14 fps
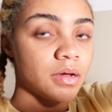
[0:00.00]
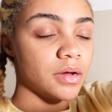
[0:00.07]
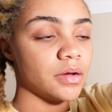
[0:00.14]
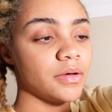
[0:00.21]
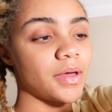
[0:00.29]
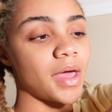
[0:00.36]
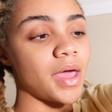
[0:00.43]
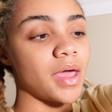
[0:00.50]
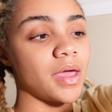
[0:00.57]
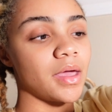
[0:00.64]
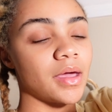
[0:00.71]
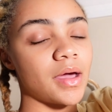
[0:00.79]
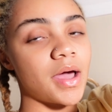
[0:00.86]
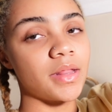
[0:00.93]

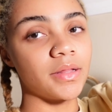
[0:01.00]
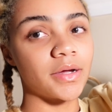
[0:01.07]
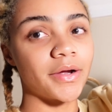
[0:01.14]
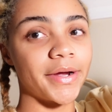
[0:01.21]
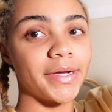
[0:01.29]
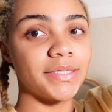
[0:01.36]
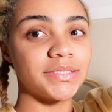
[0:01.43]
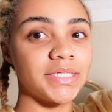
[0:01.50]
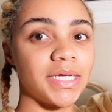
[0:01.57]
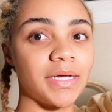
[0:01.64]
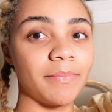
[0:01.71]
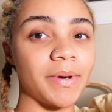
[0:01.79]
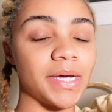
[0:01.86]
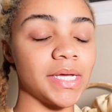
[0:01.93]
Okay, I look crazy,
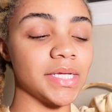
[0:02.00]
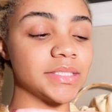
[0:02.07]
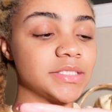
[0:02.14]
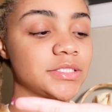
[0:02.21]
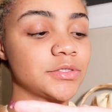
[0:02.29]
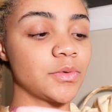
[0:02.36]
but it's